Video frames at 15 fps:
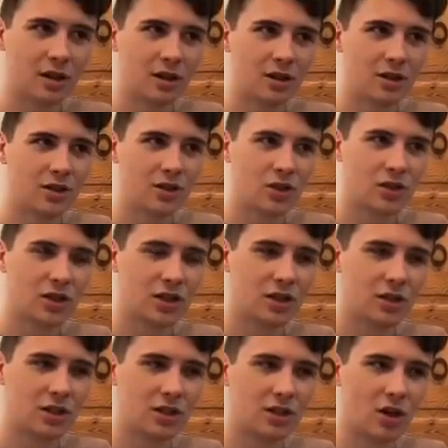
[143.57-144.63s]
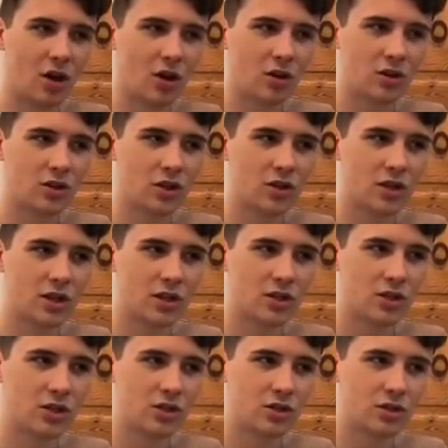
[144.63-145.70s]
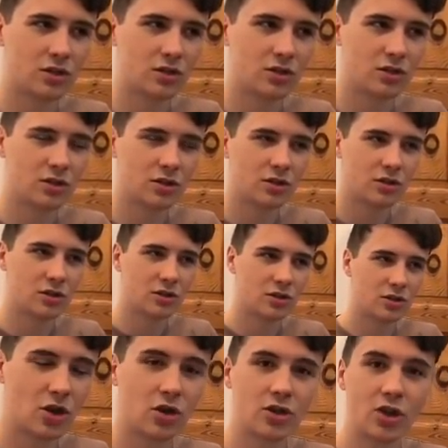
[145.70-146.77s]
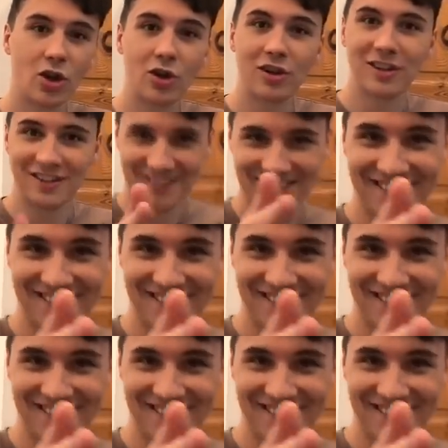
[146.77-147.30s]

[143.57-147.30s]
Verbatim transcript: dog. Sausage. It's a hot sausage. Dog. Dog. Dog. Dog.